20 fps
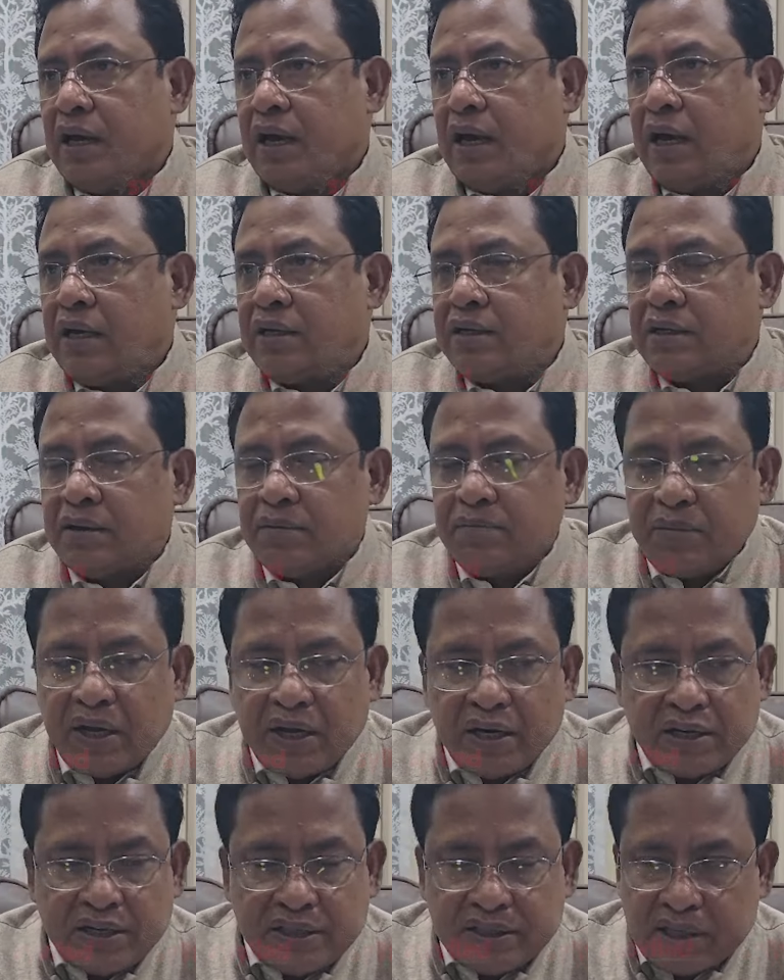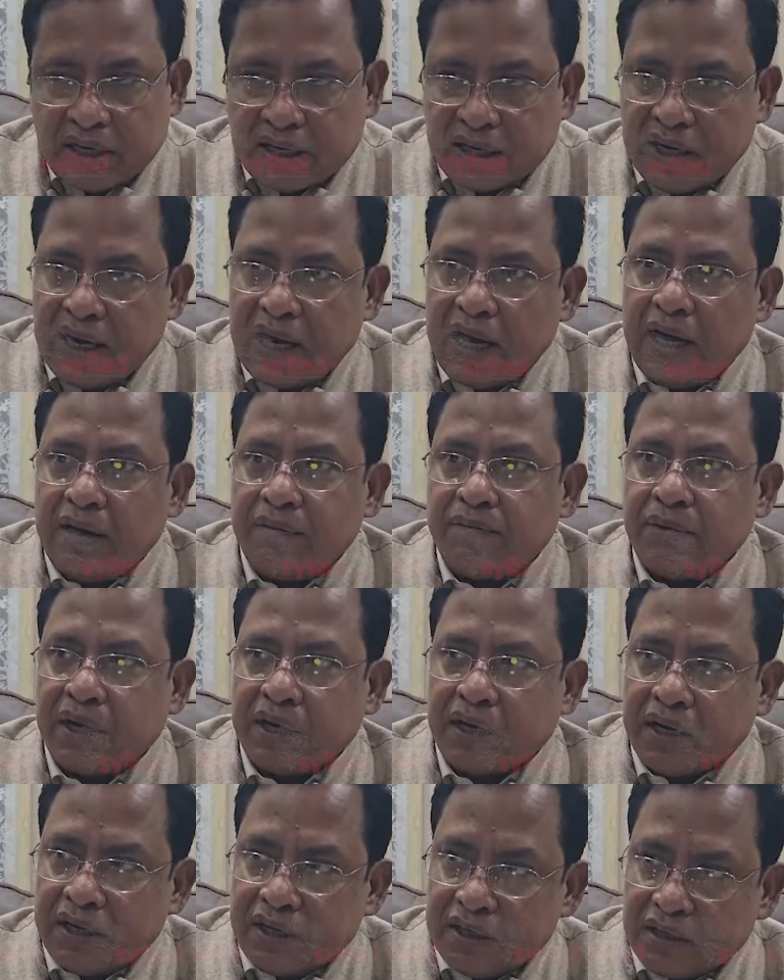and very recently I have
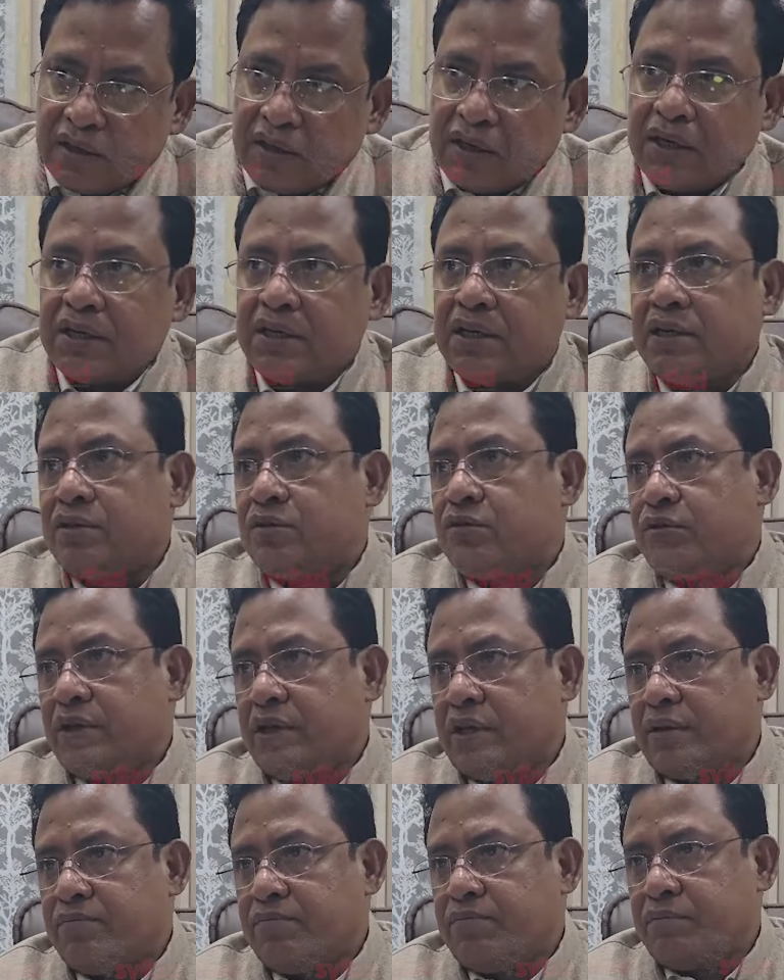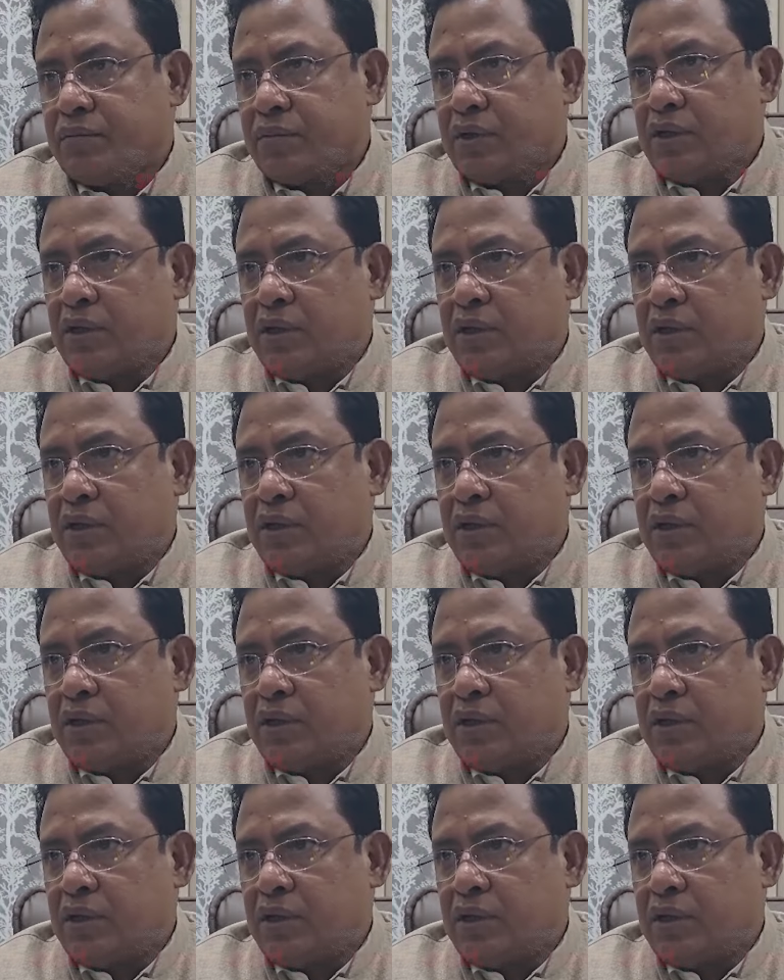again written to him.